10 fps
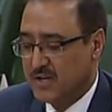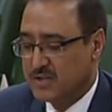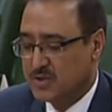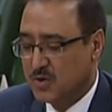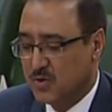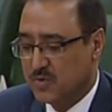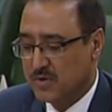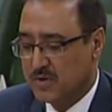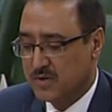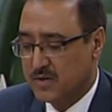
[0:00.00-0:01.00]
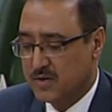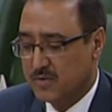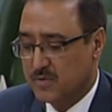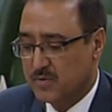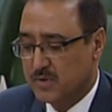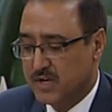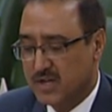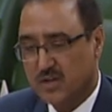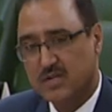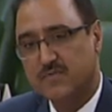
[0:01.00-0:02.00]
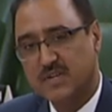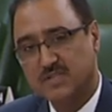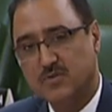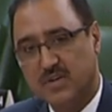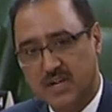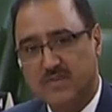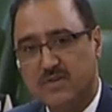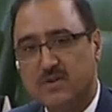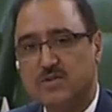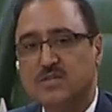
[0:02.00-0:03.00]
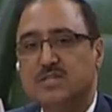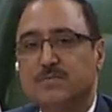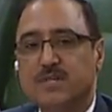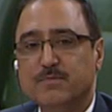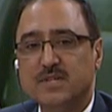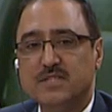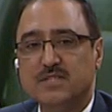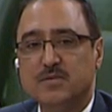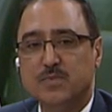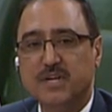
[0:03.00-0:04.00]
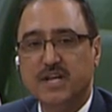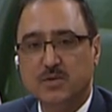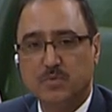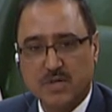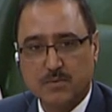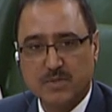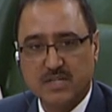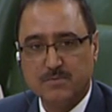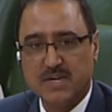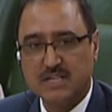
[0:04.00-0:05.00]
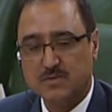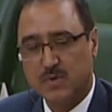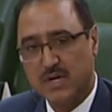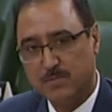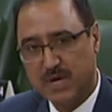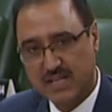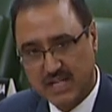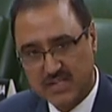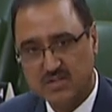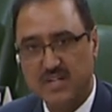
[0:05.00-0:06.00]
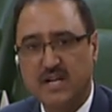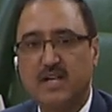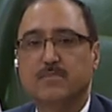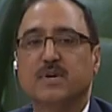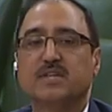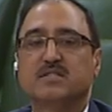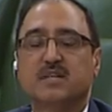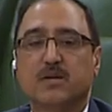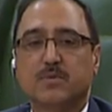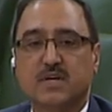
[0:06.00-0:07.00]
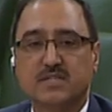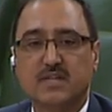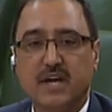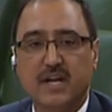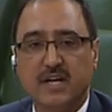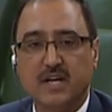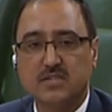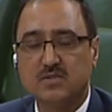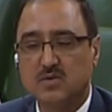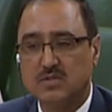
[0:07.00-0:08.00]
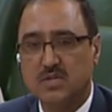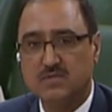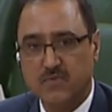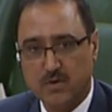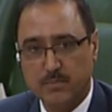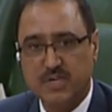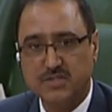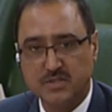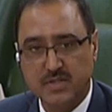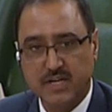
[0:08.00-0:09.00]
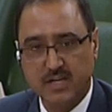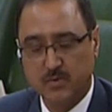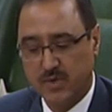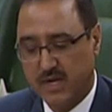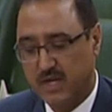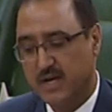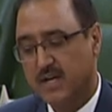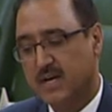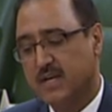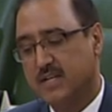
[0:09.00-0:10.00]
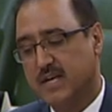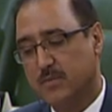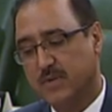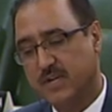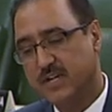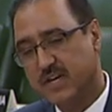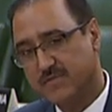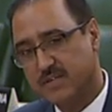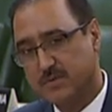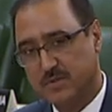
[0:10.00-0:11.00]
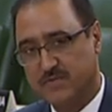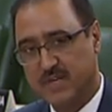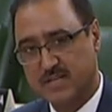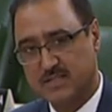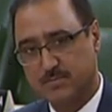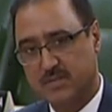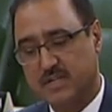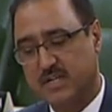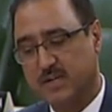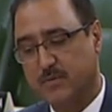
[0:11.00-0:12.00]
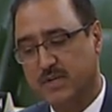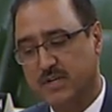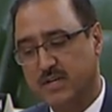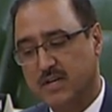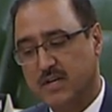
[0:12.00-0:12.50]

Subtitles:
So in order for us to deliver on those commitments, we need to work with them. That's why bilateral agreements that we are signing are so transformational in a way that we give them the flexibility, we